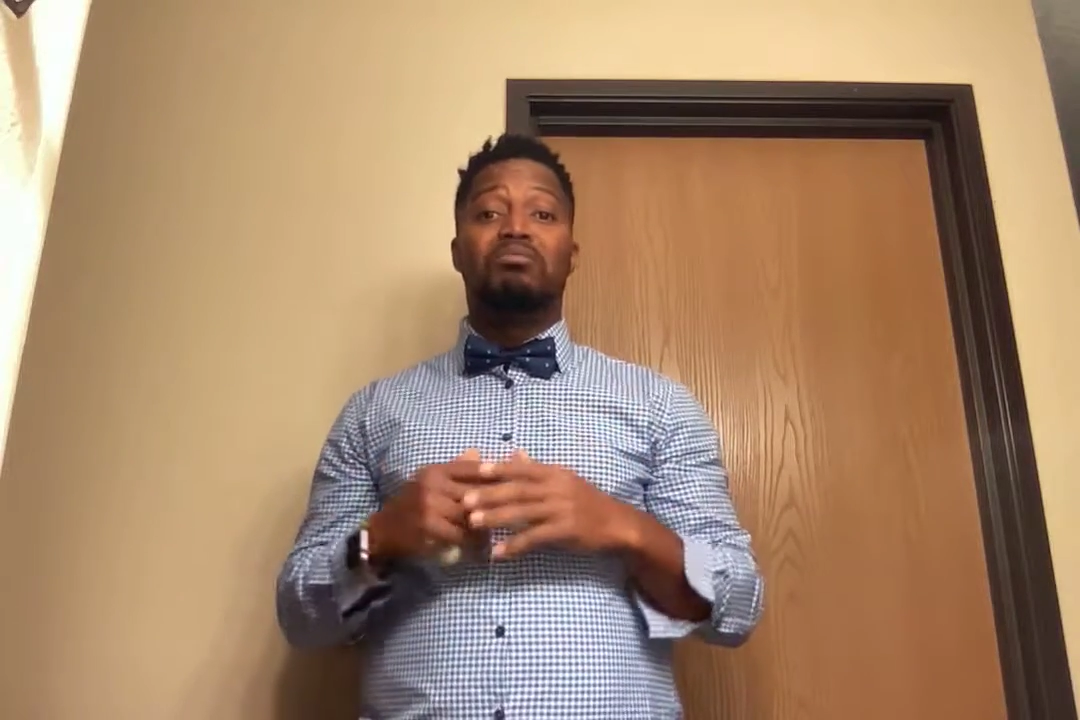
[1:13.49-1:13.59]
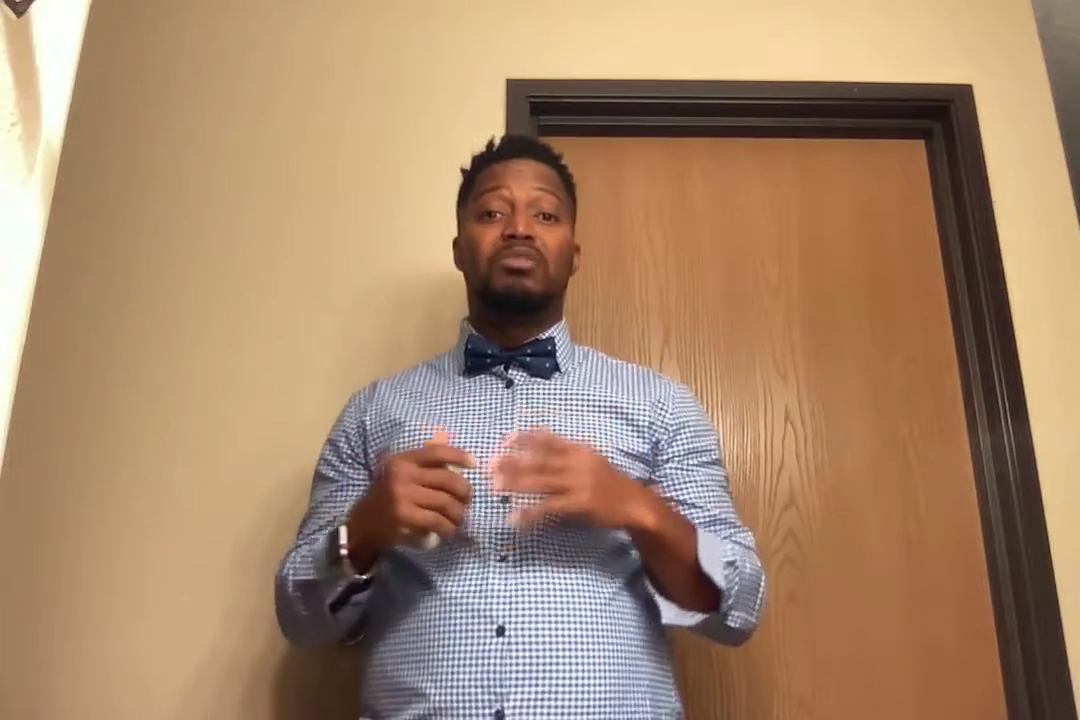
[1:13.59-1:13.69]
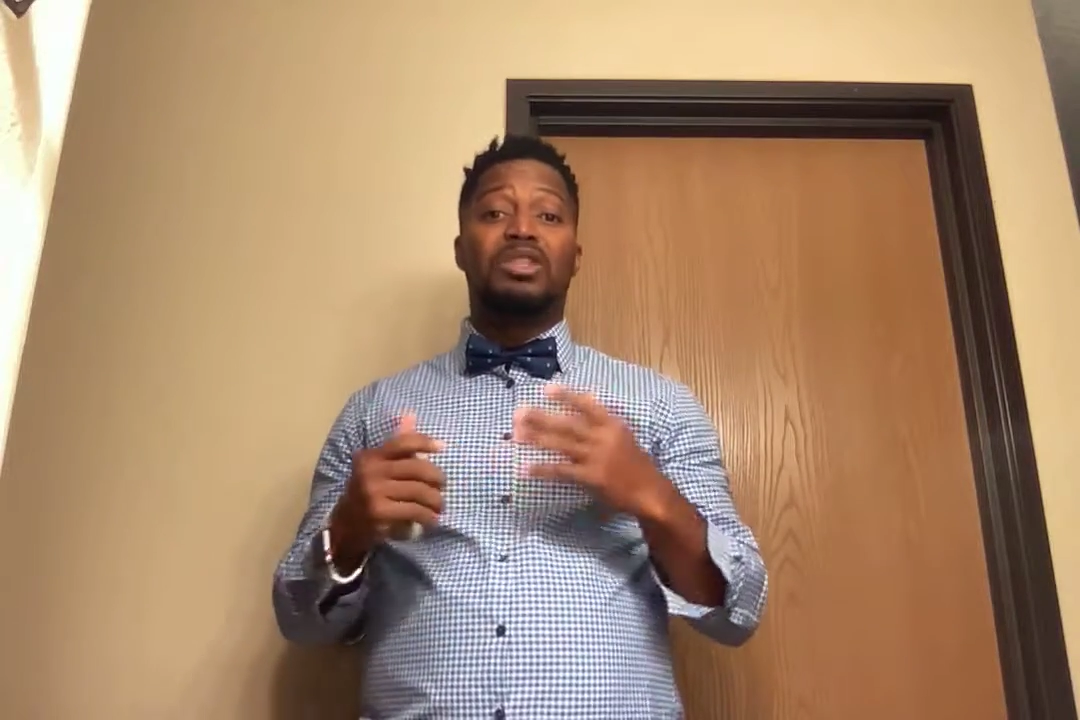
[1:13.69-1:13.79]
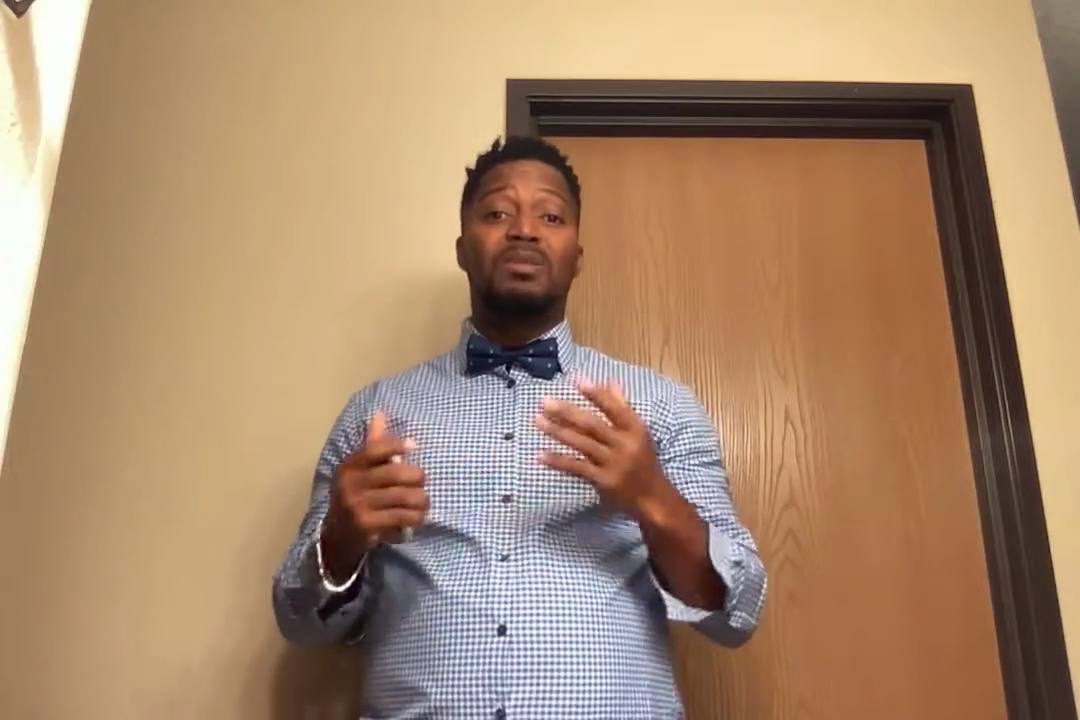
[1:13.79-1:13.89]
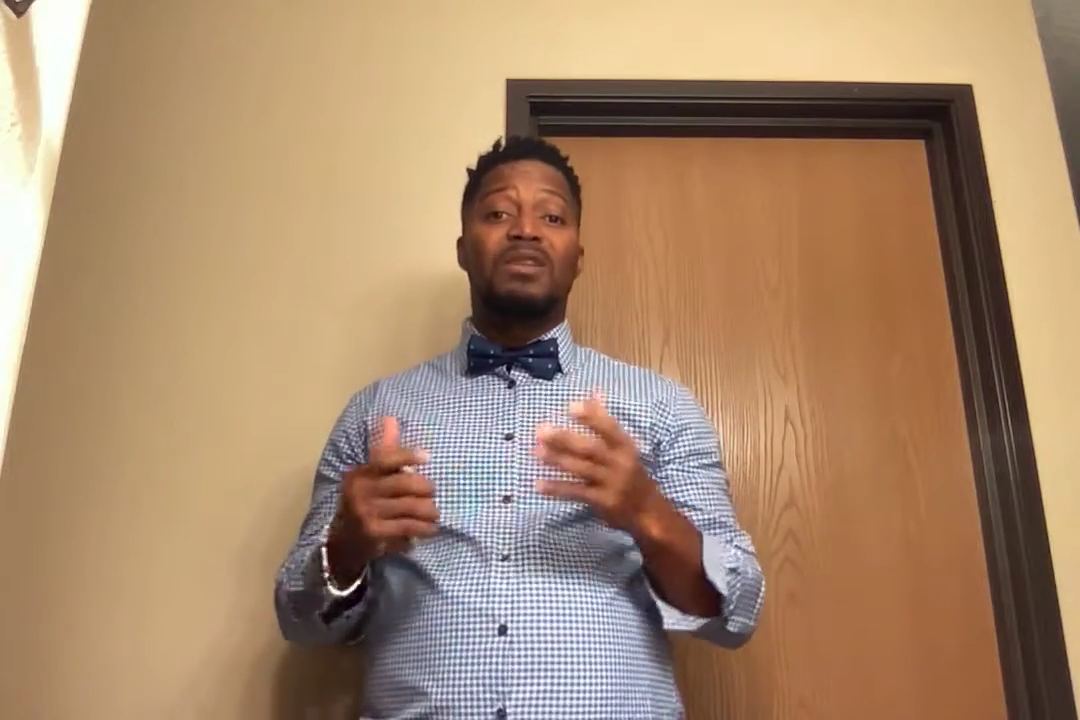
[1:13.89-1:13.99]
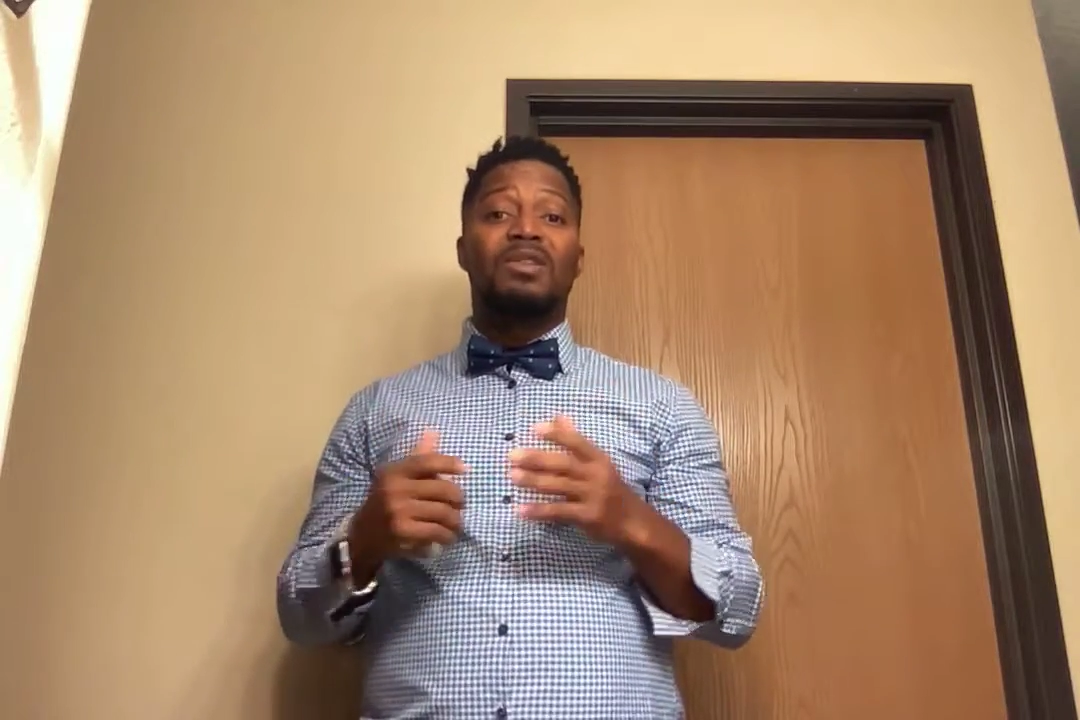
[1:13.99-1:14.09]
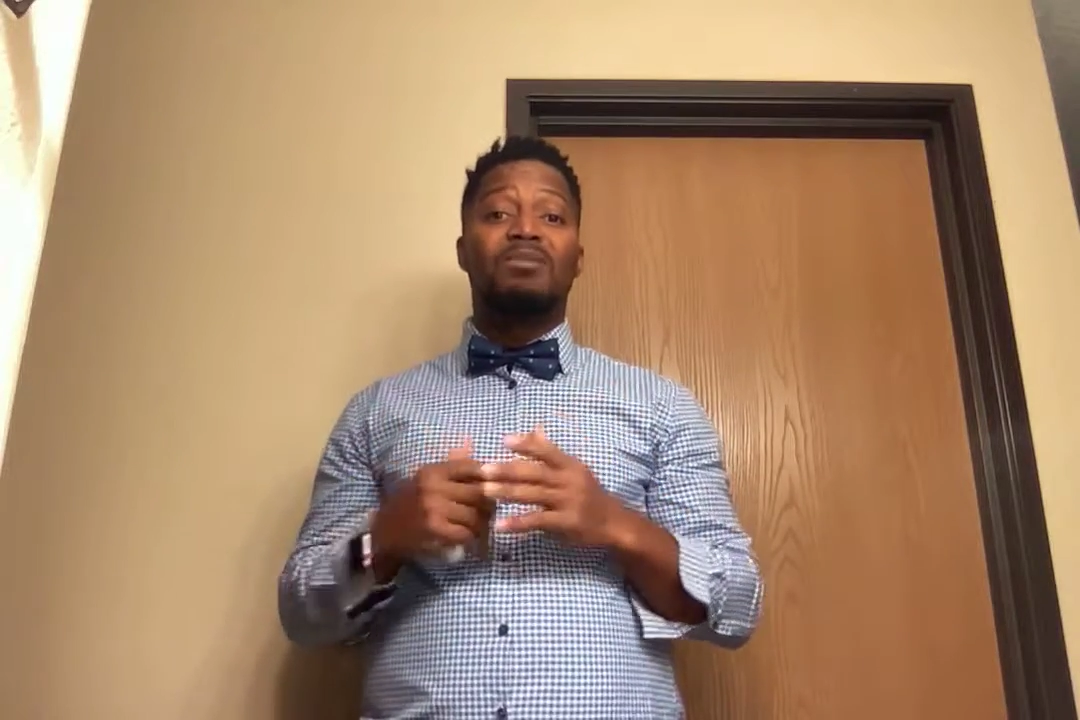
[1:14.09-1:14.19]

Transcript: some of the